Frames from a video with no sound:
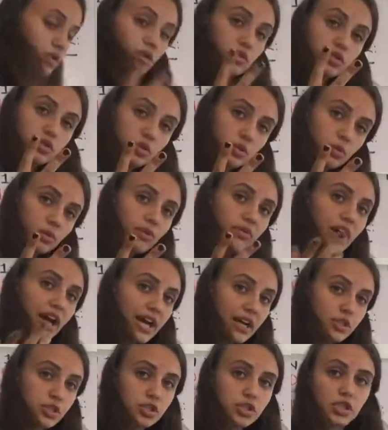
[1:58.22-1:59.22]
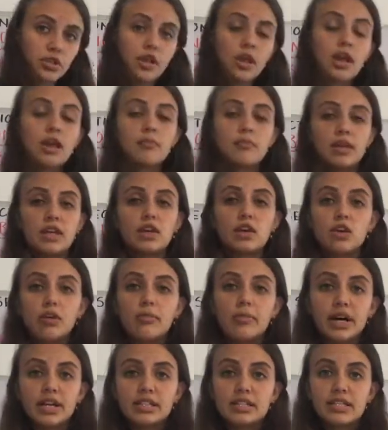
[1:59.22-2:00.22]
so two of hydrogen being
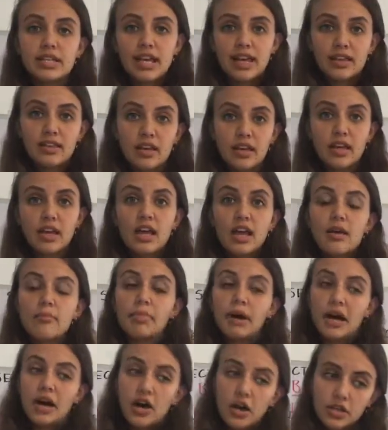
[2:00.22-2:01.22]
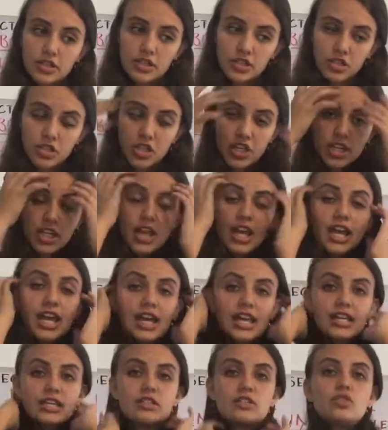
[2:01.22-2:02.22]
combined together by oxygen,
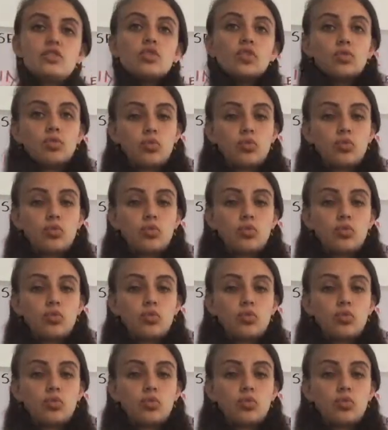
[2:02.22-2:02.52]
is your